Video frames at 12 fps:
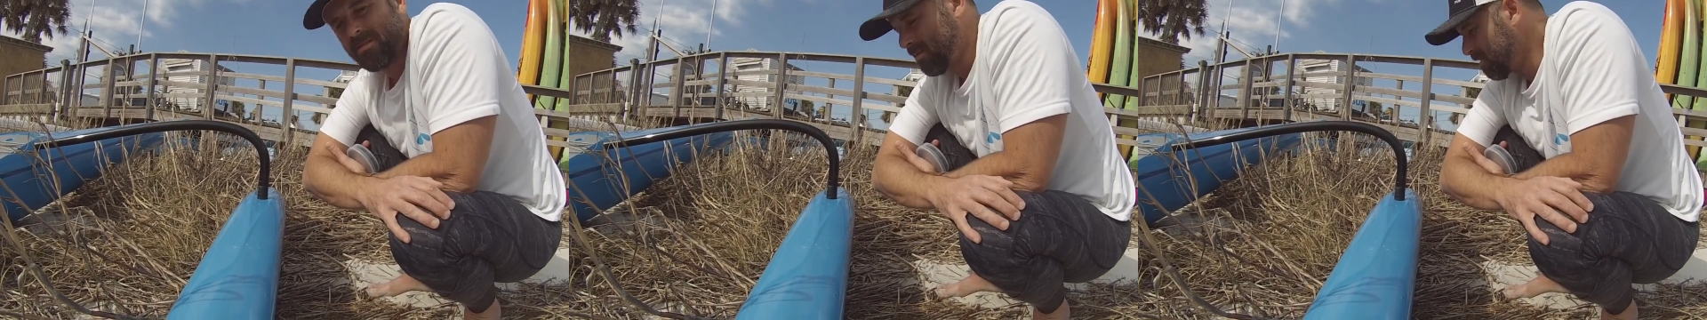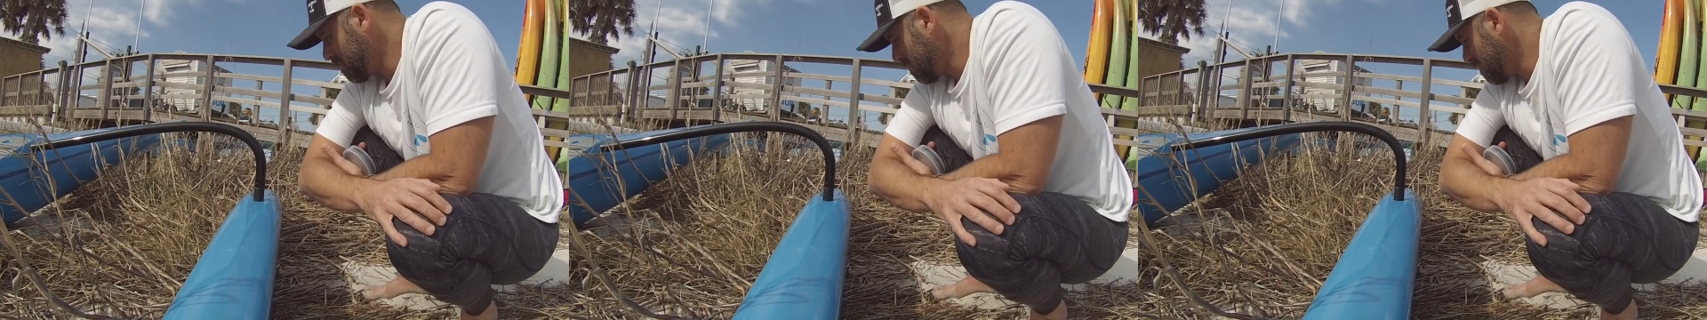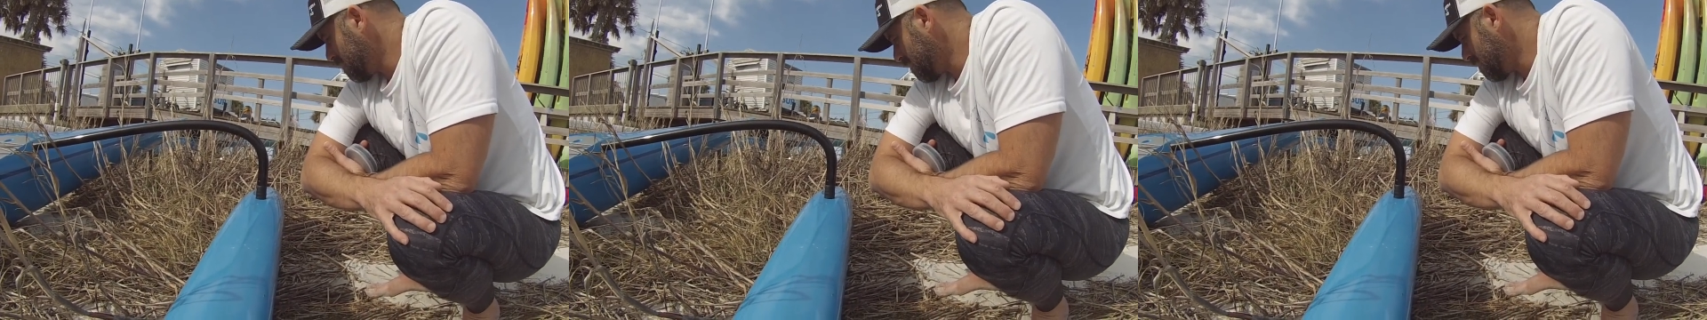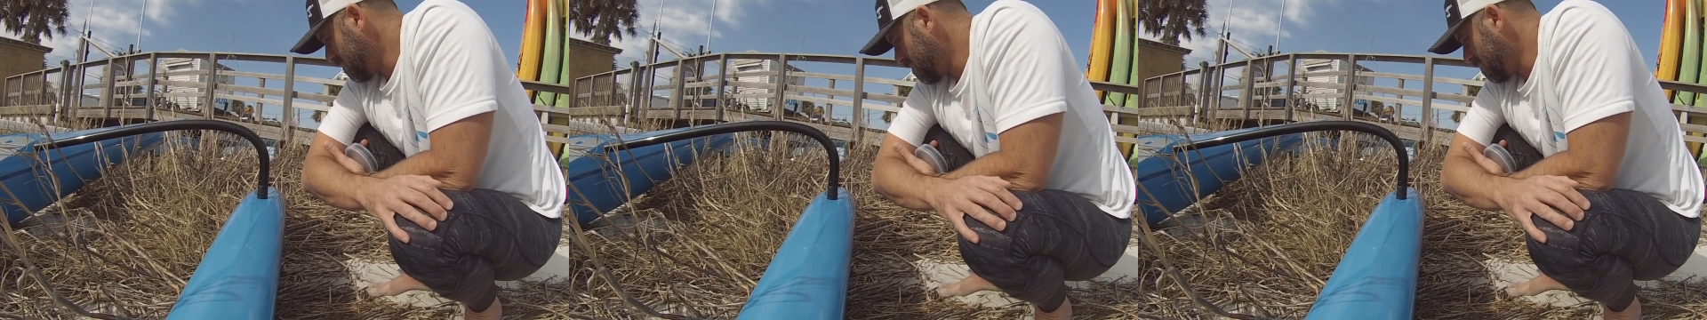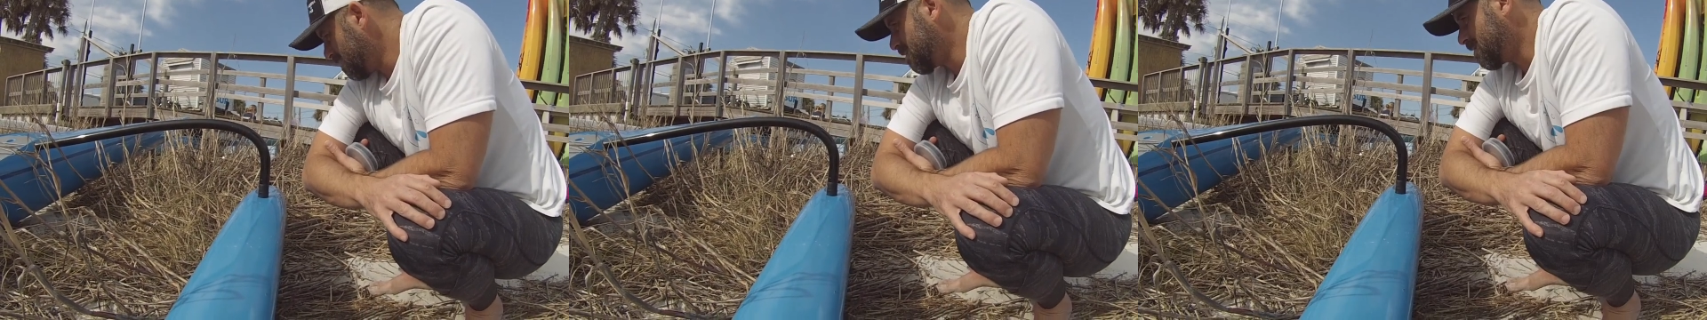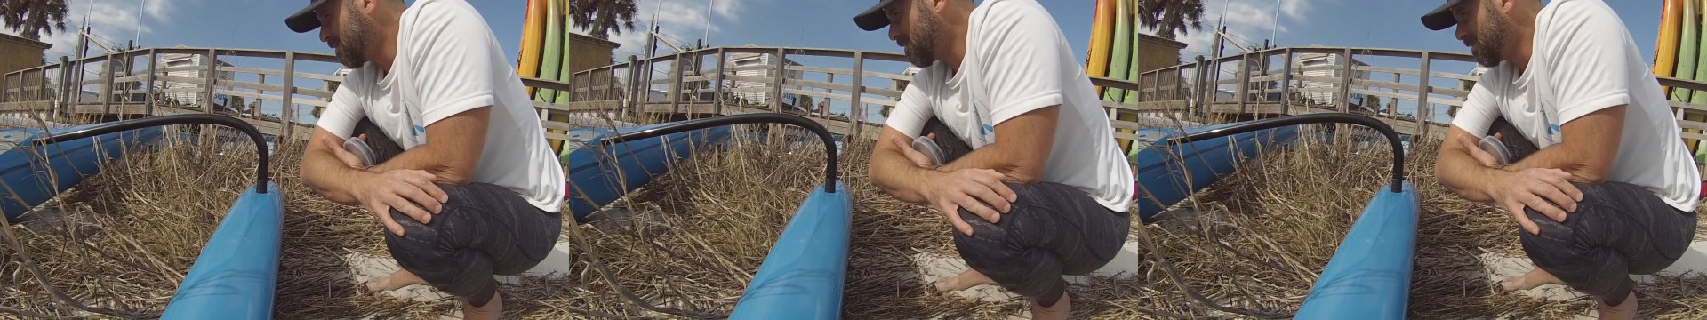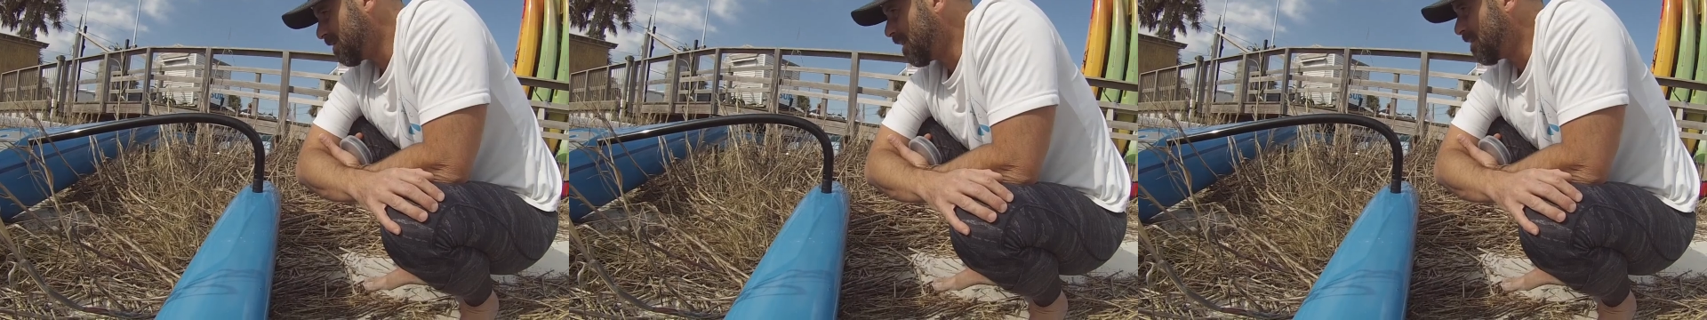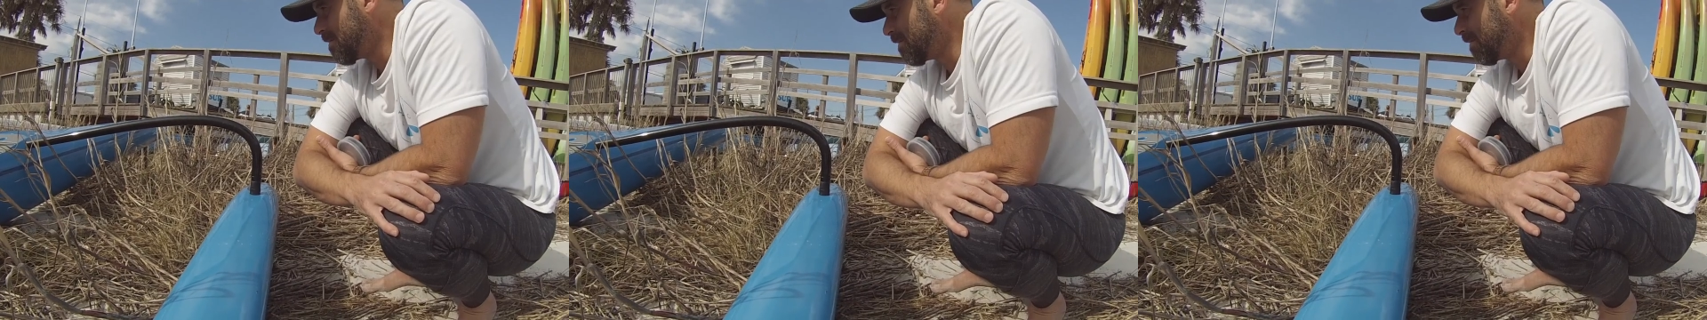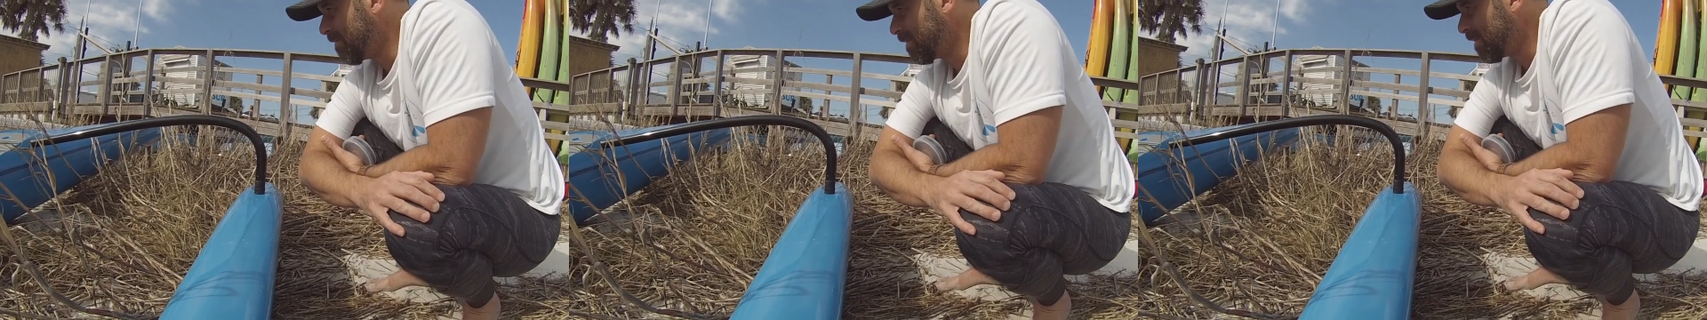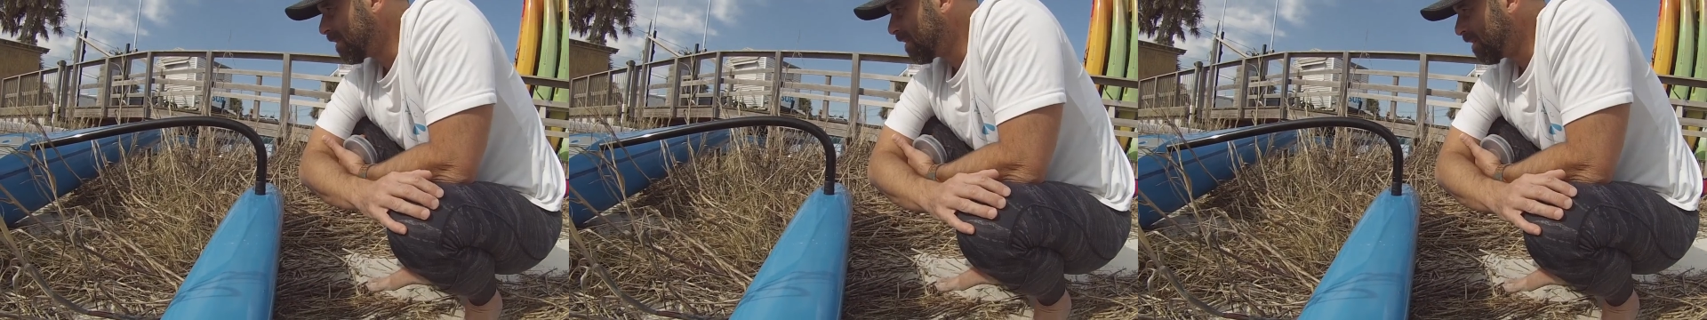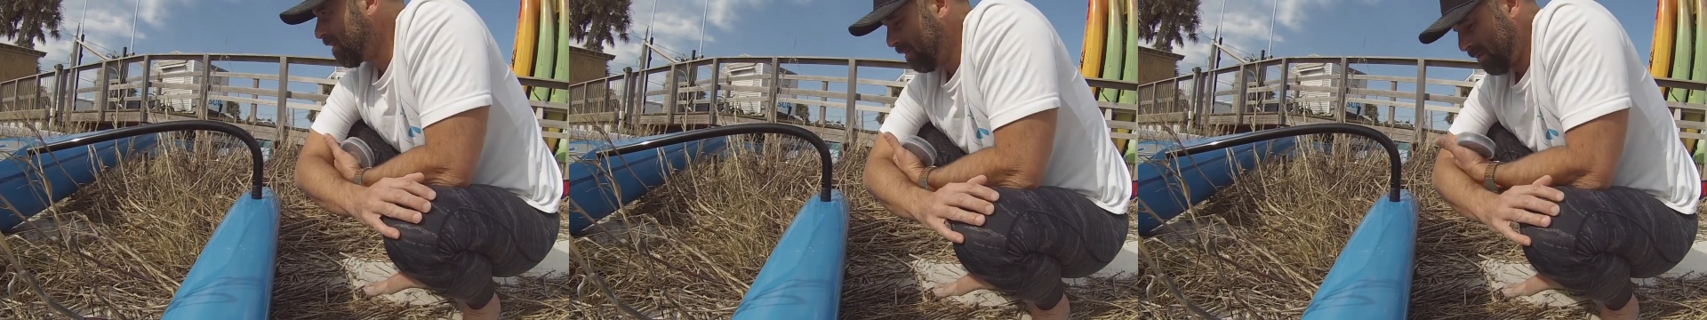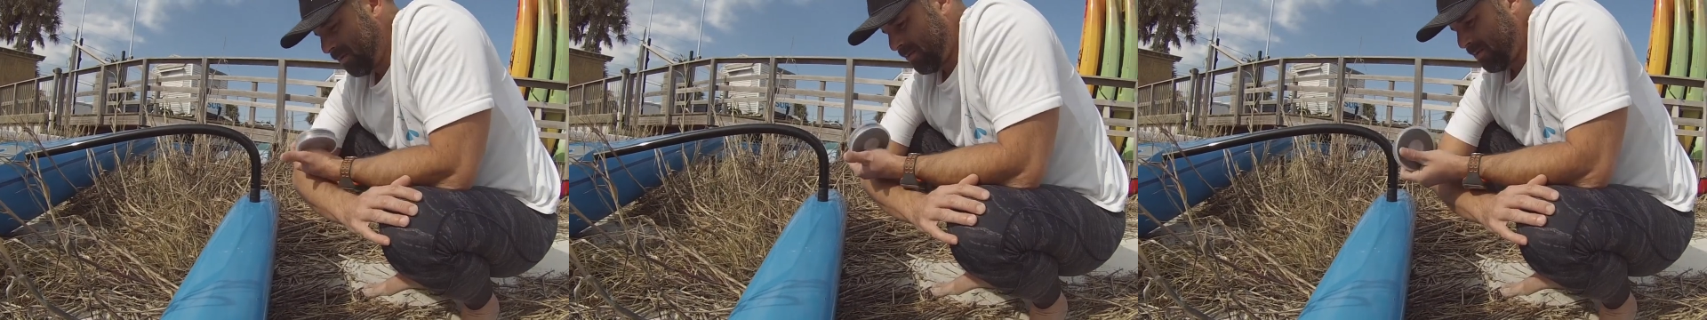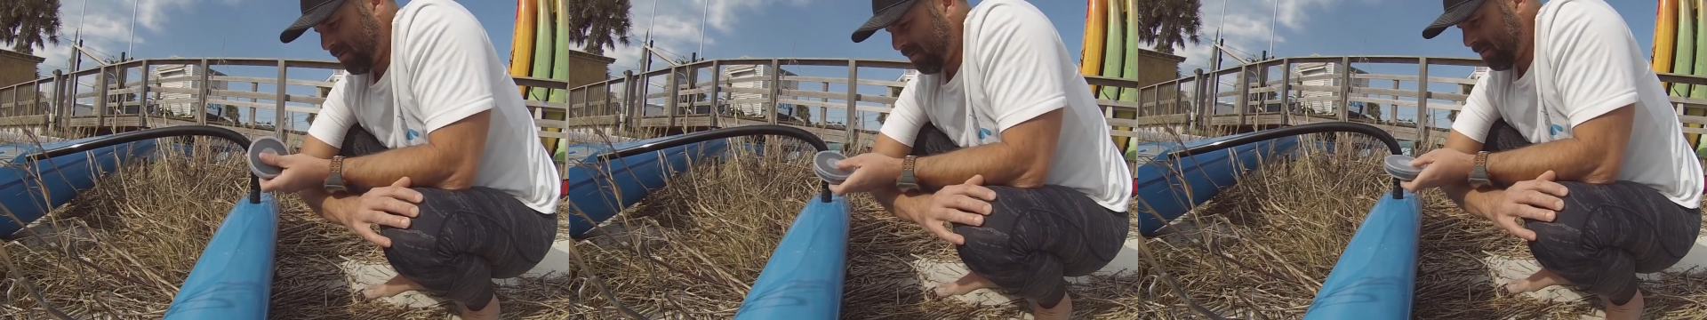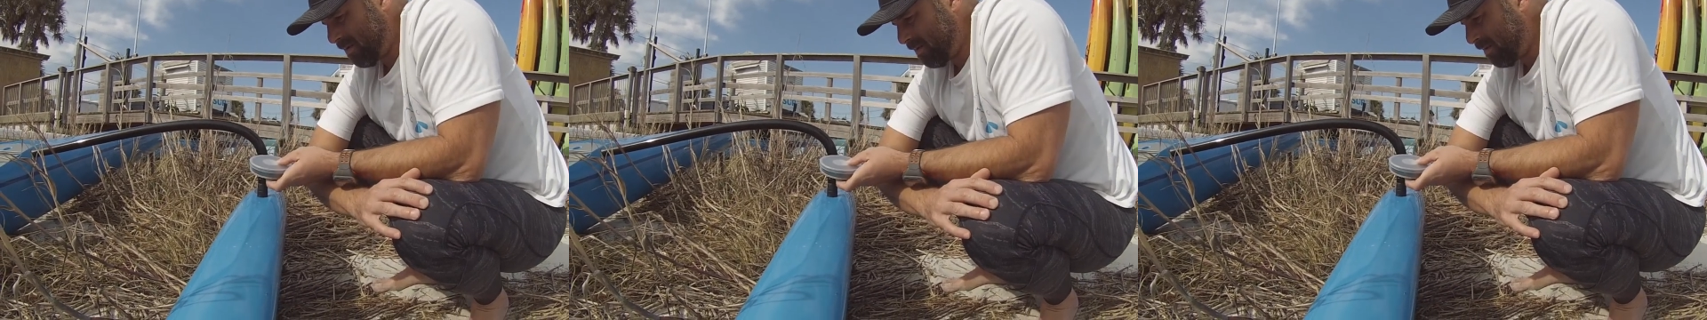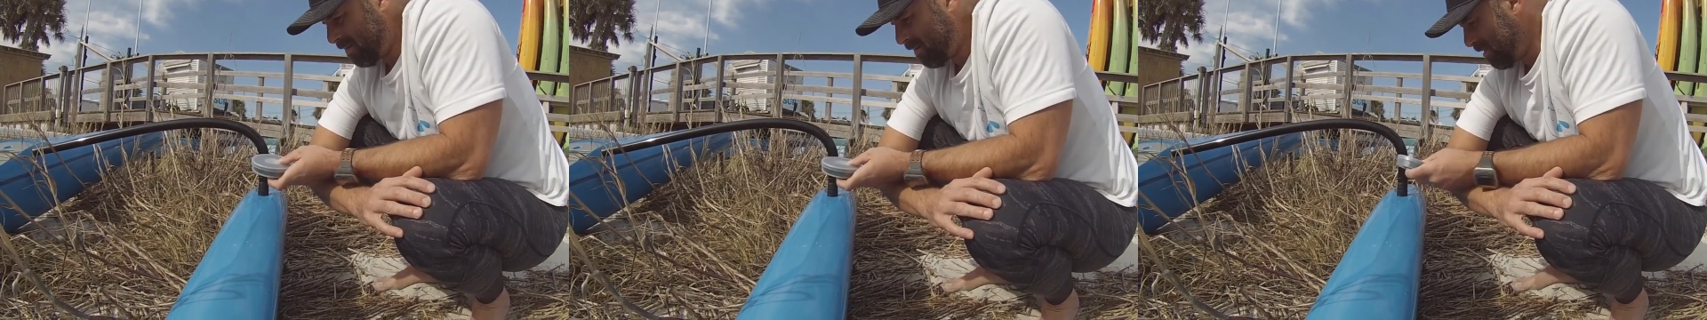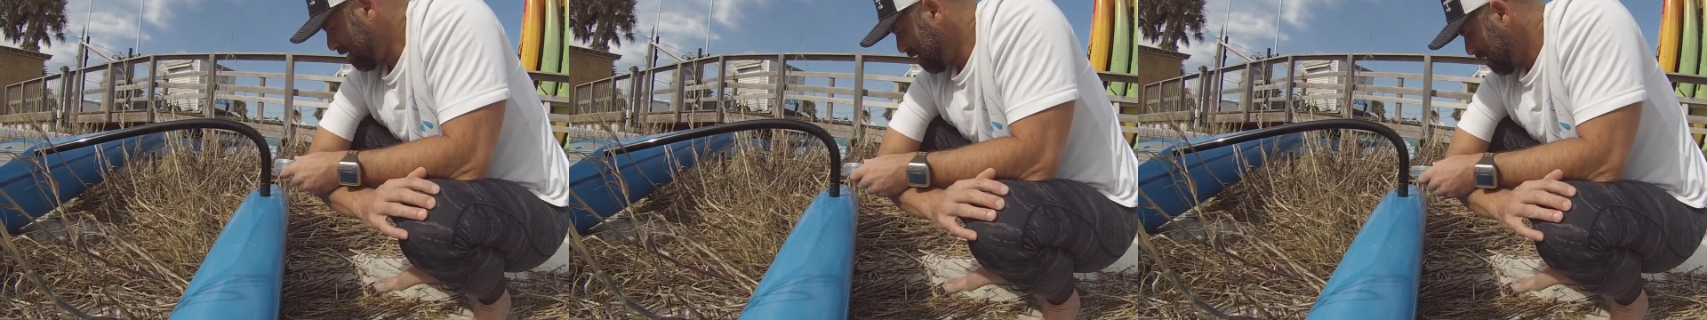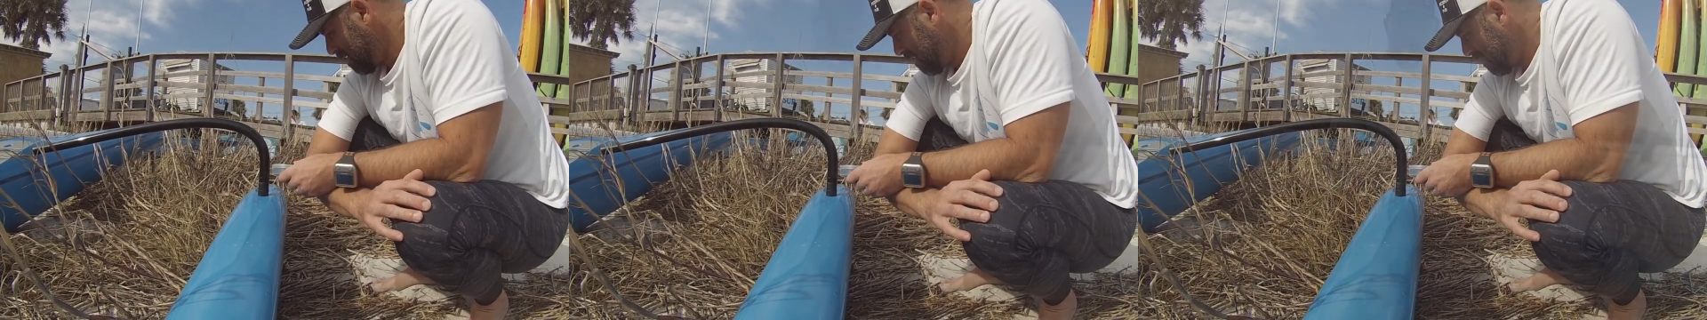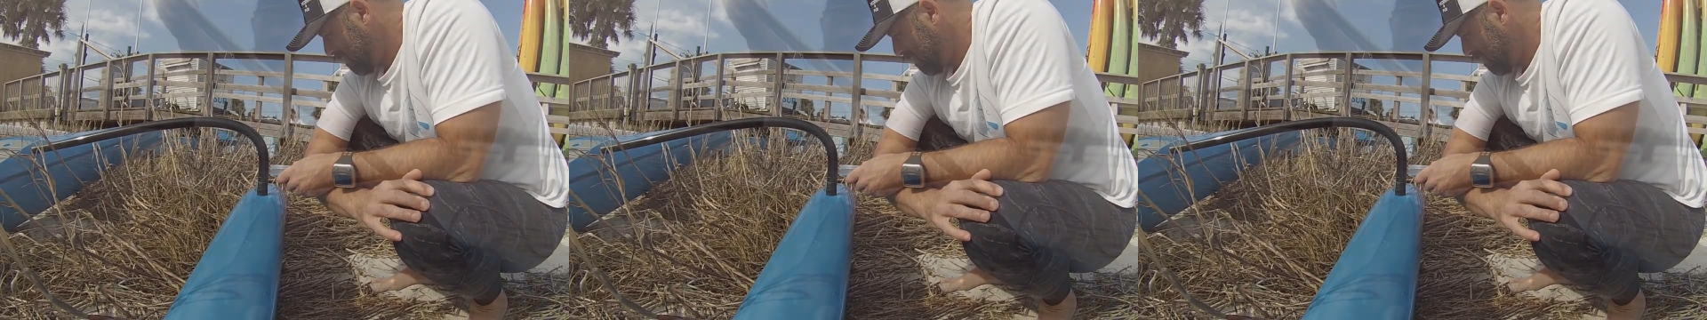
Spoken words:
[unreadable: no face in view]